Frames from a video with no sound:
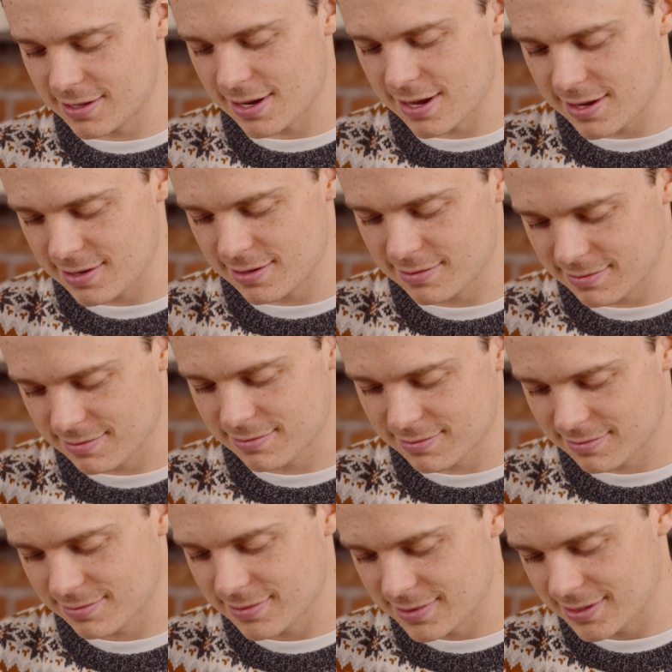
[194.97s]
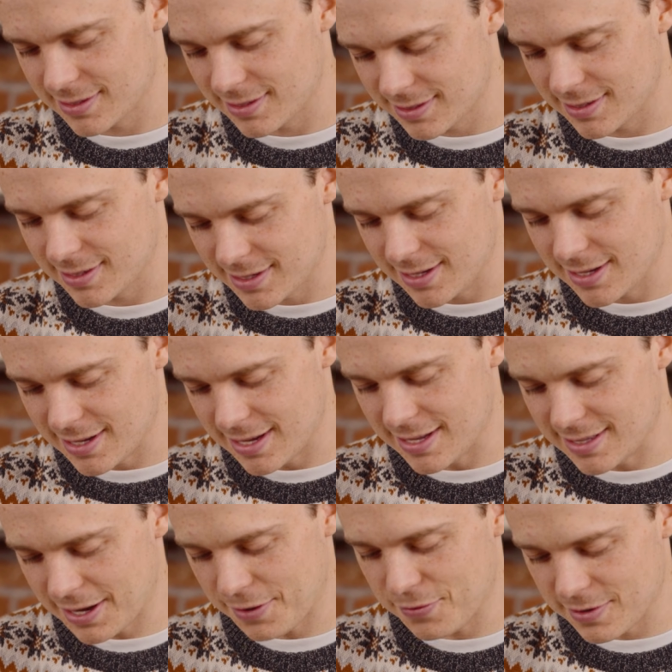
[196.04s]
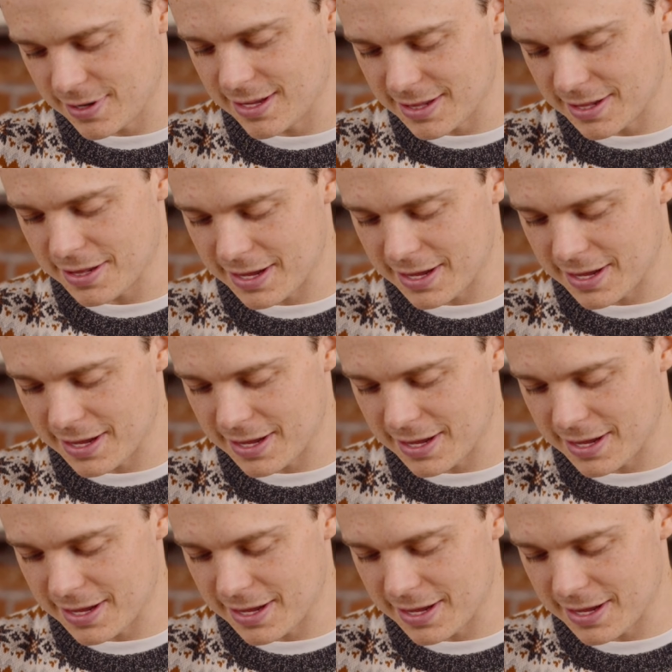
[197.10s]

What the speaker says: say. Definitely in the